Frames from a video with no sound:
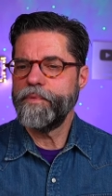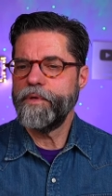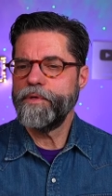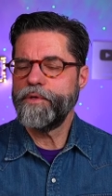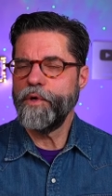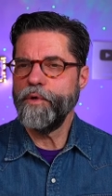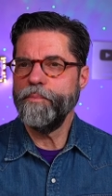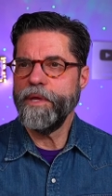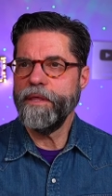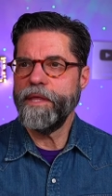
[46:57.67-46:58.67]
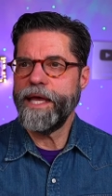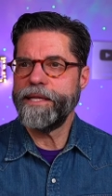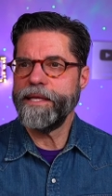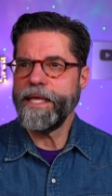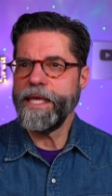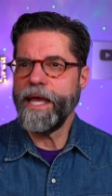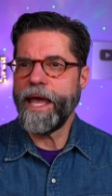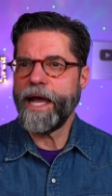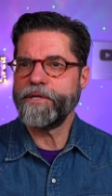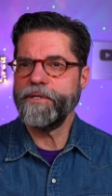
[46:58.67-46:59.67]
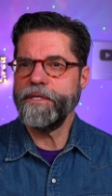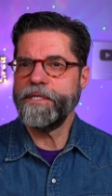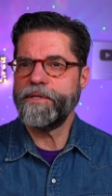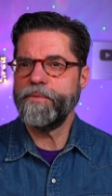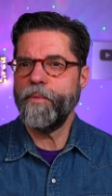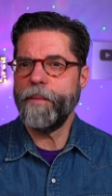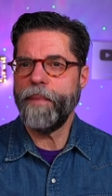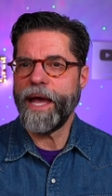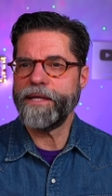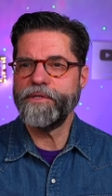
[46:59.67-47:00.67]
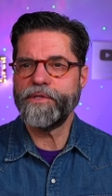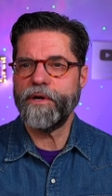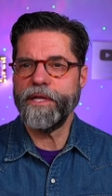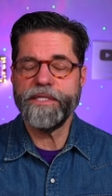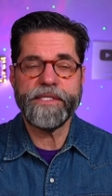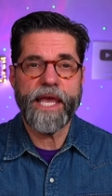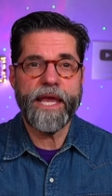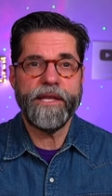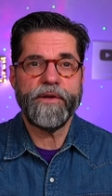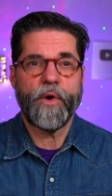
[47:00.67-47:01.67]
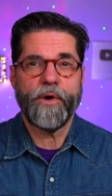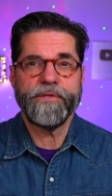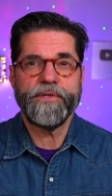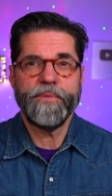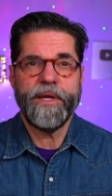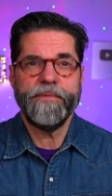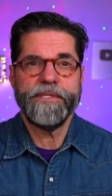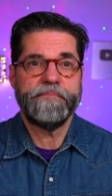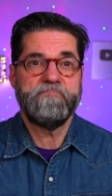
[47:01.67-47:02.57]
told me that he actually went back and started, he sang choruses when he was a